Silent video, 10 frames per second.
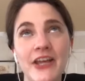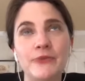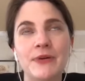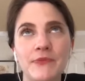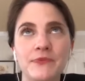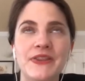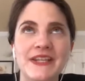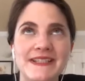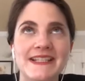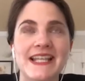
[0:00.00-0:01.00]
problem with
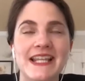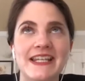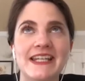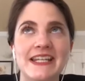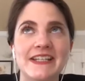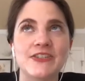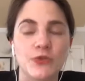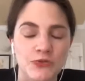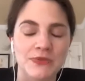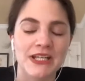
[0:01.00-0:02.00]
this is that the
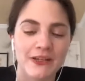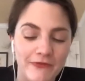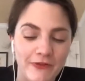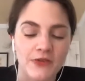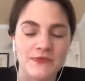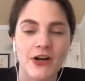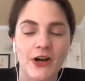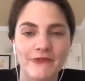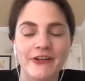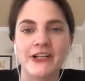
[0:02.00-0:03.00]
social media firms
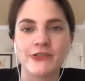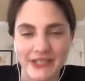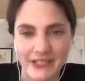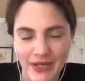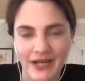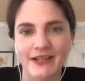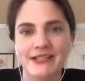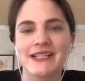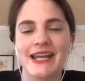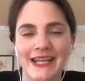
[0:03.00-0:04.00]
aren't very
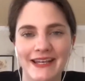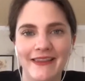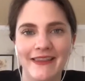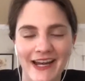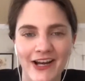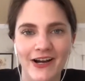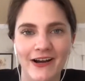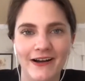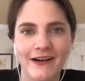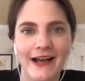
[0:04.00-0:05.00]
transparent in
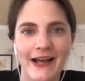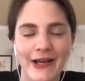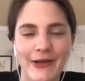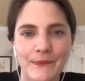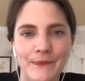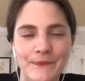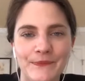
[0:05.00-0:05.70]
their um,